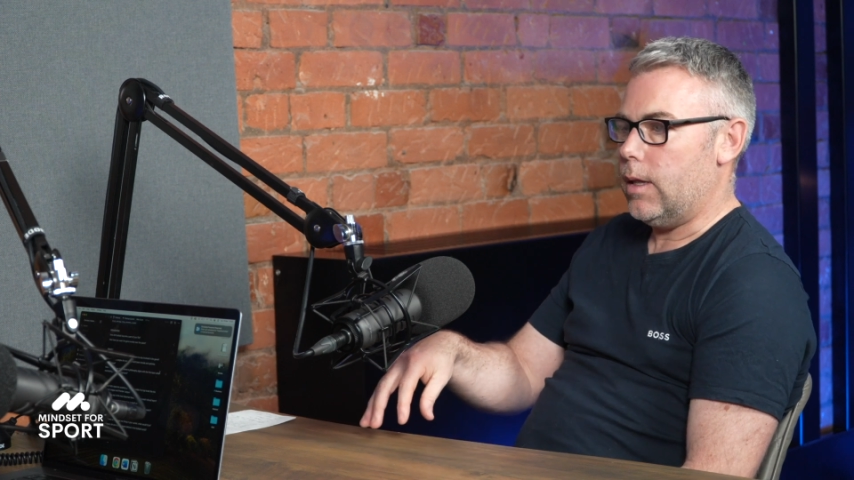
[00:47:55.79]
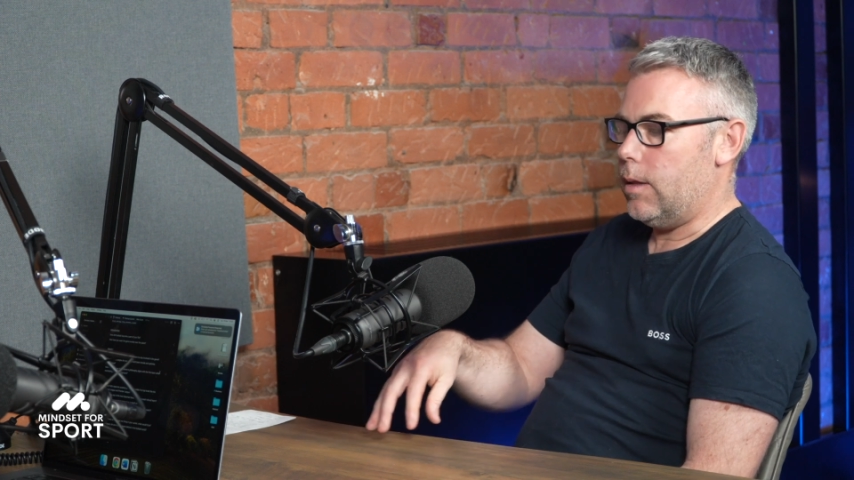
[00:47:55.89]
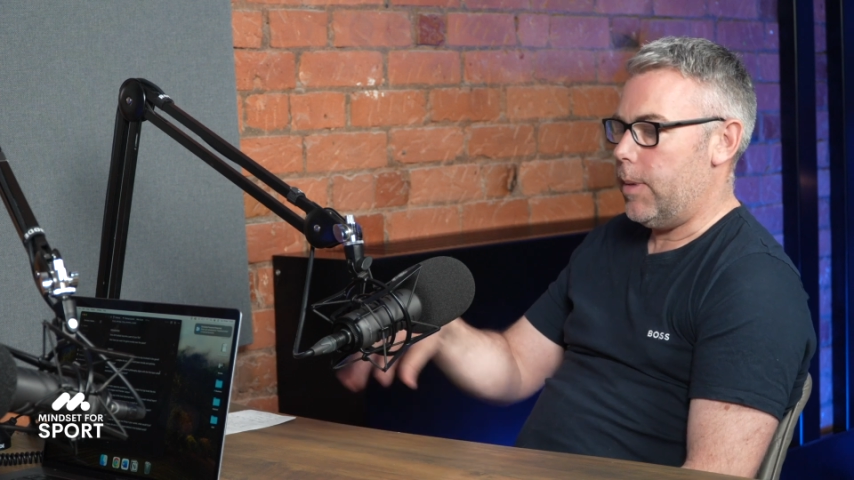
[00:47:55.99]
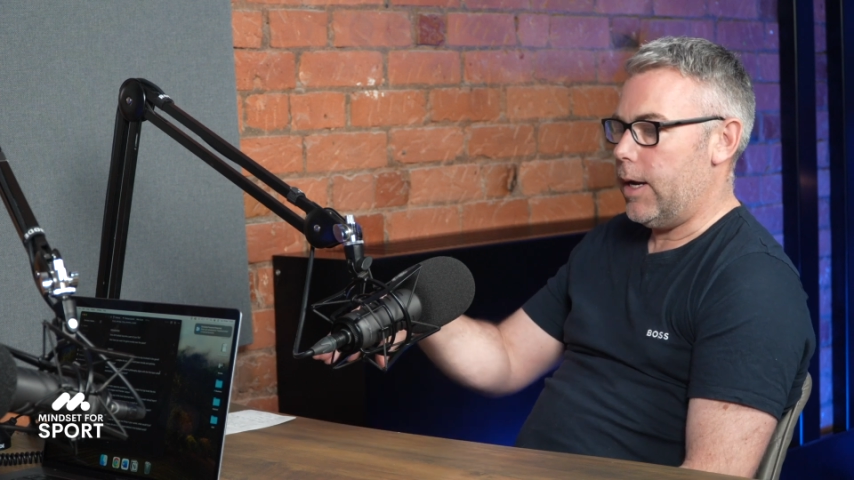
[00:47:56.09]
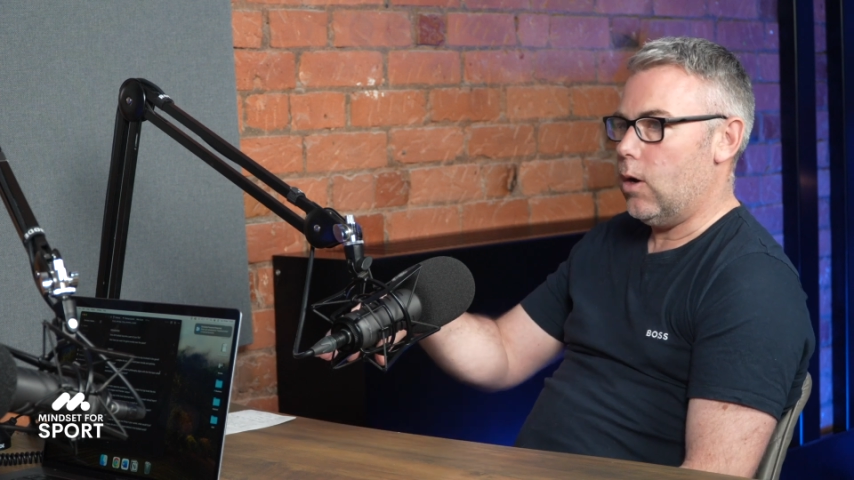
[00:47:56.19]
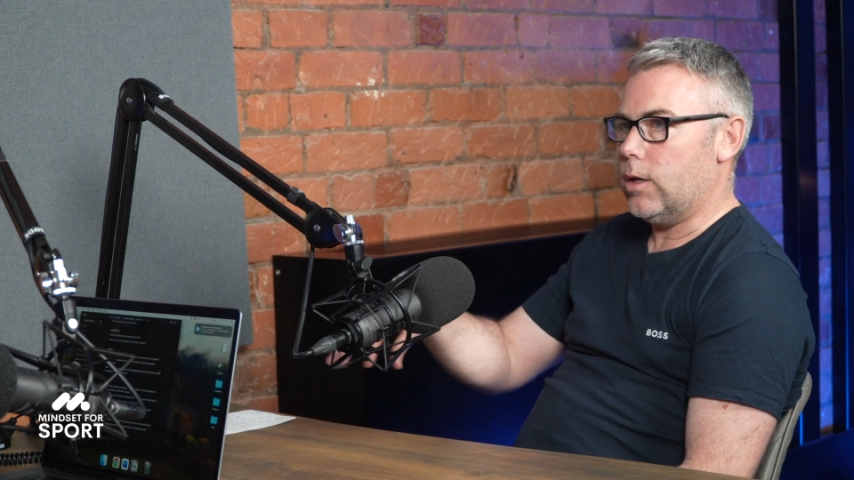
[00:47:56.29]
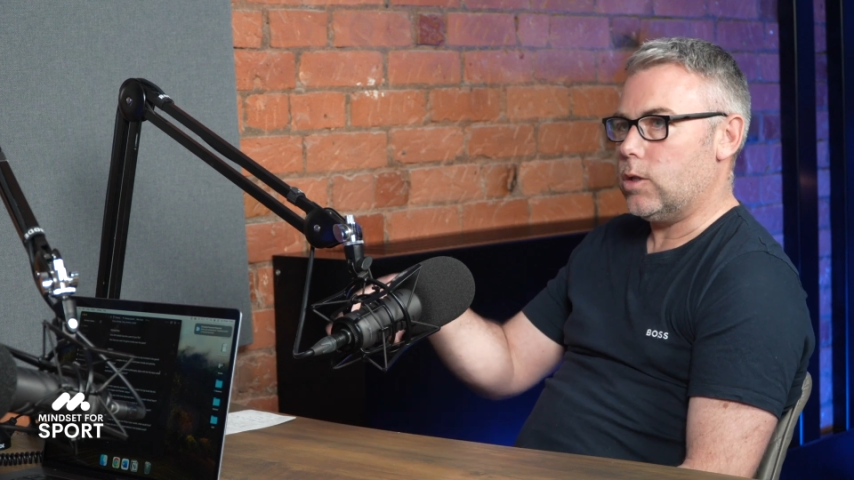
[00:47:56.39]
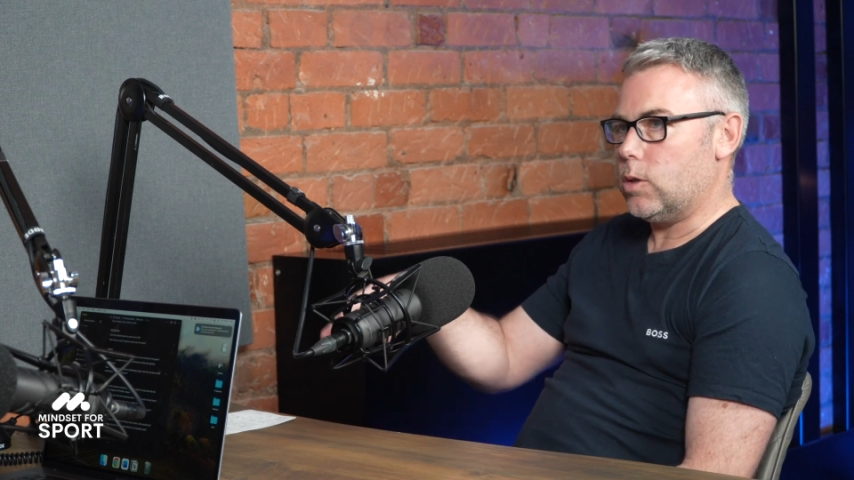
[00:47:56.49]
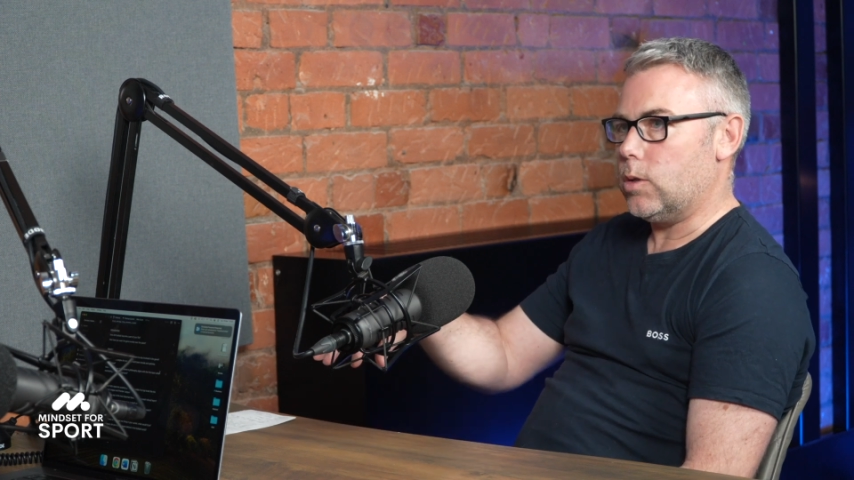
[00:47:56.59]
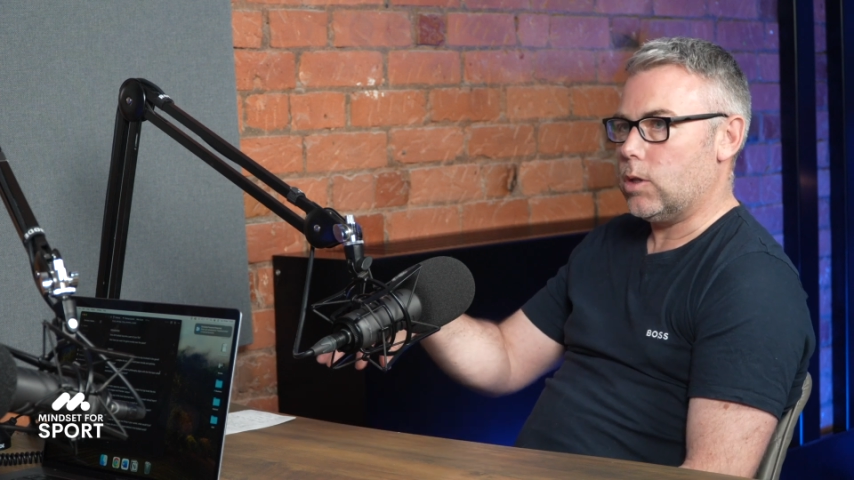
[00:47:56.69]
And B
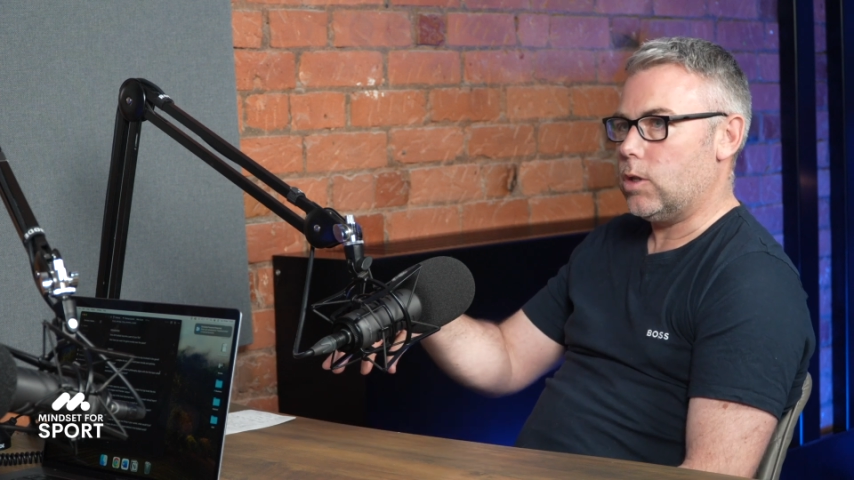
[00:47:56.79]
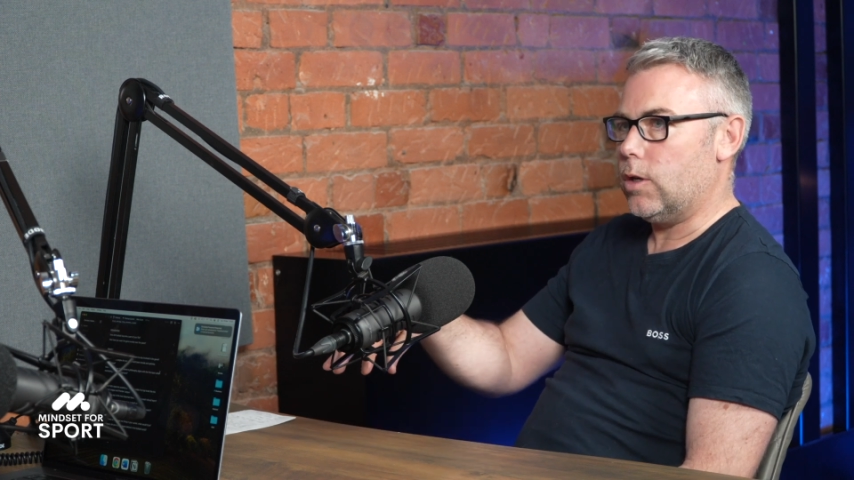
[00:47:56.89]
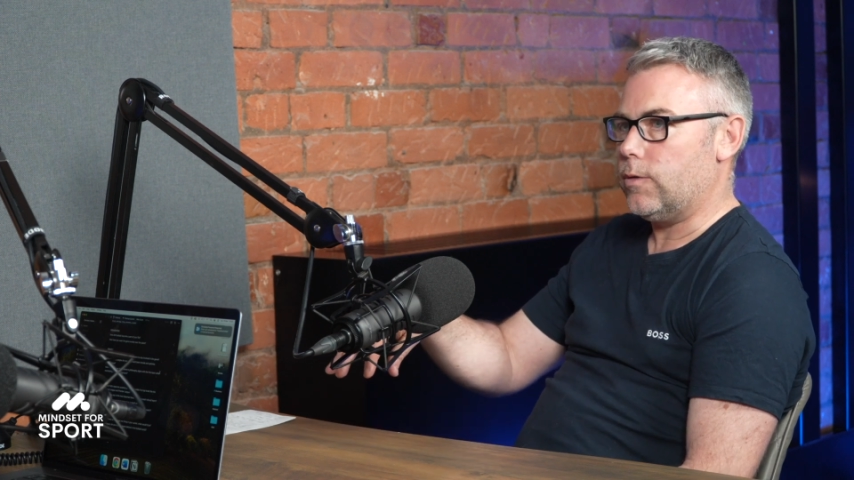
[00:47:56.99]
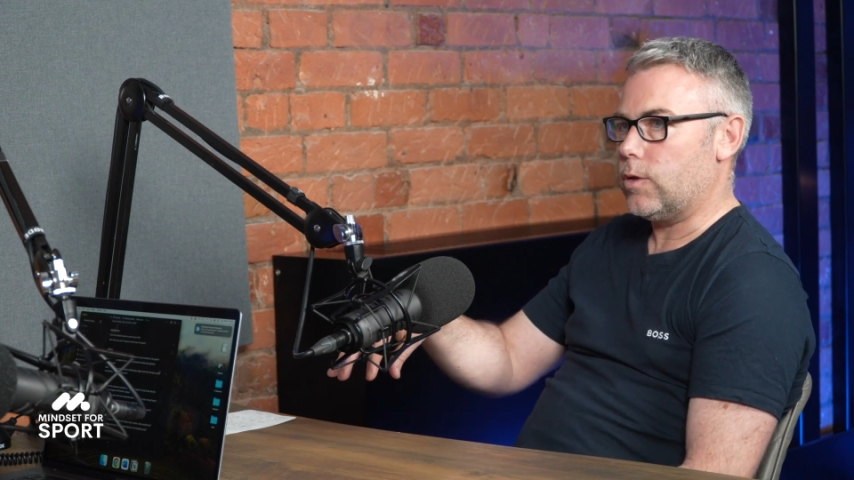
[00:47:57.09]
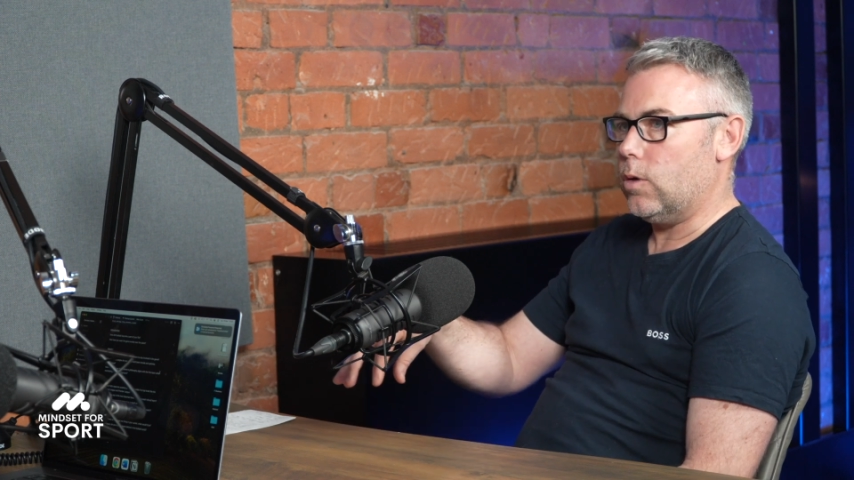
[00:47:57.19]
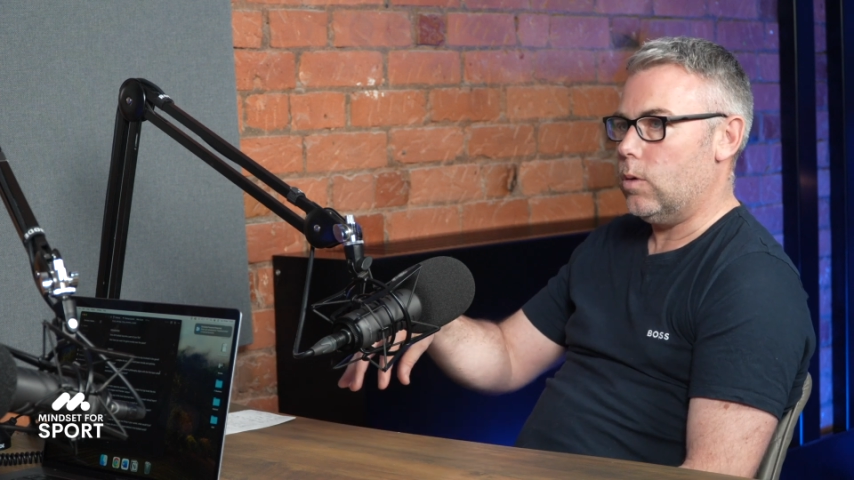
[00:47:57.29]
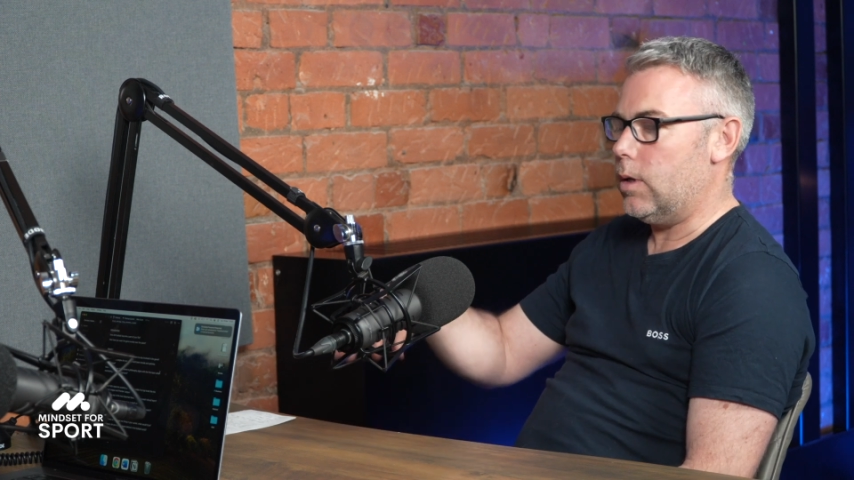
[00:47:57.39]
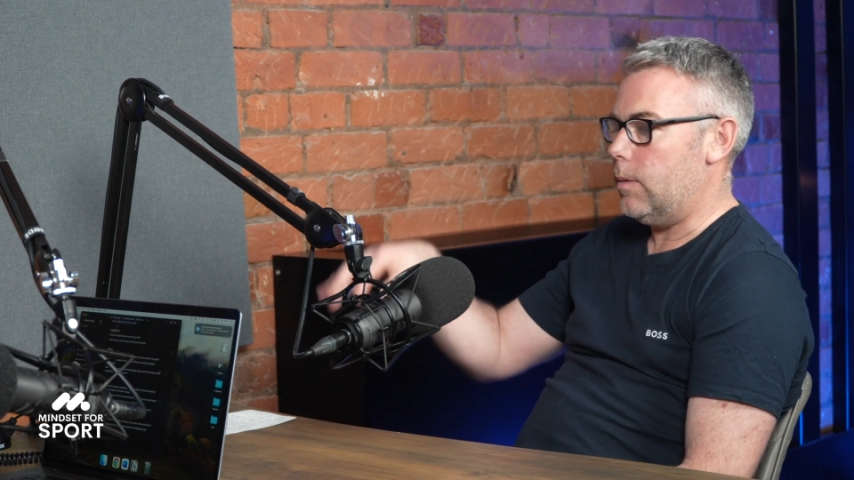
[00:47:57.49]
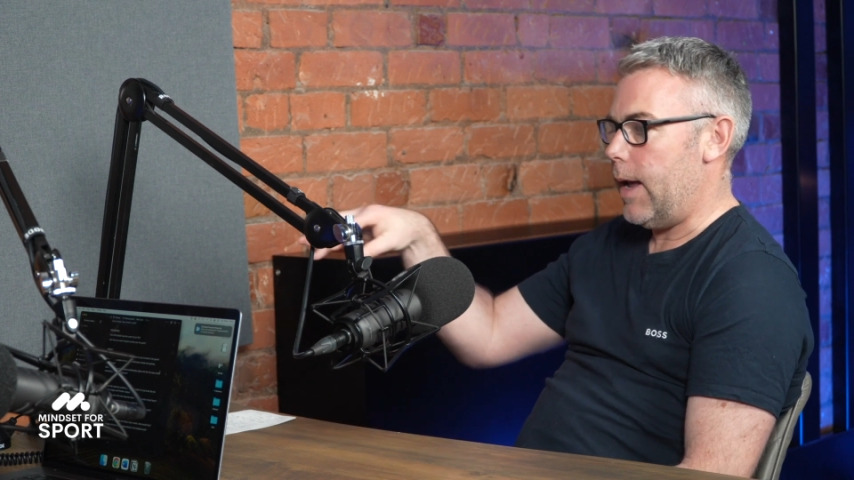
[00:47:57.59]
license was a tough school,